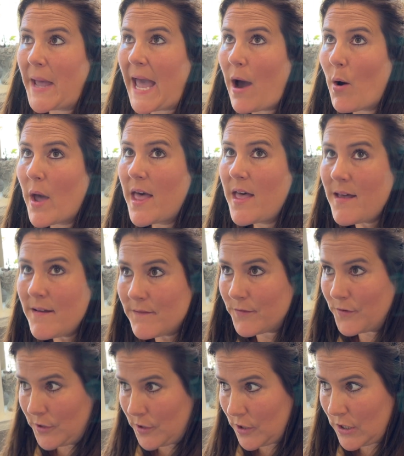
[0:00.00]

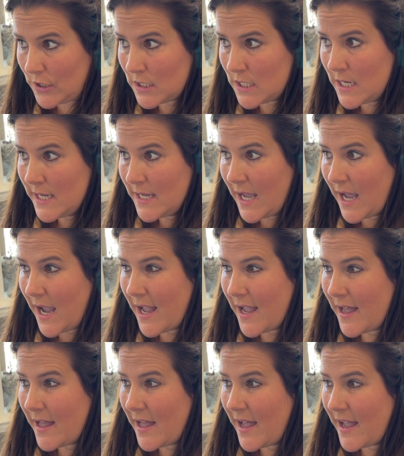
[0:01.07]
However,
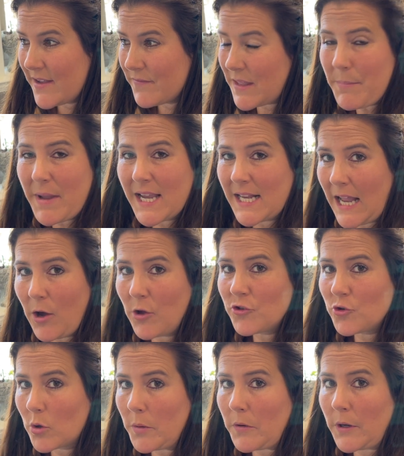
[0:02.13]
if they make an
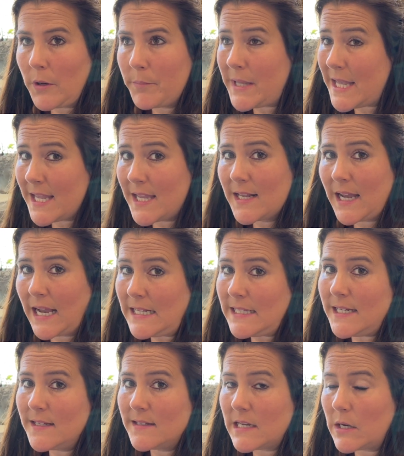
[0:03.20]
outdoor pen, I
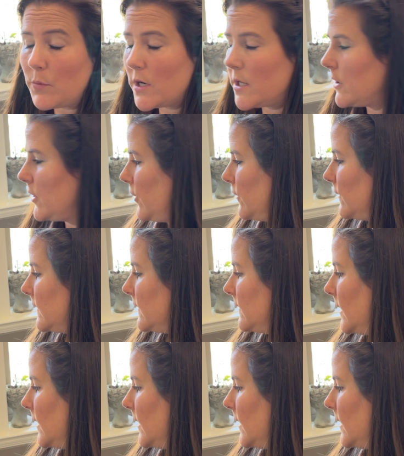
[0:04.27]
need to get one of those.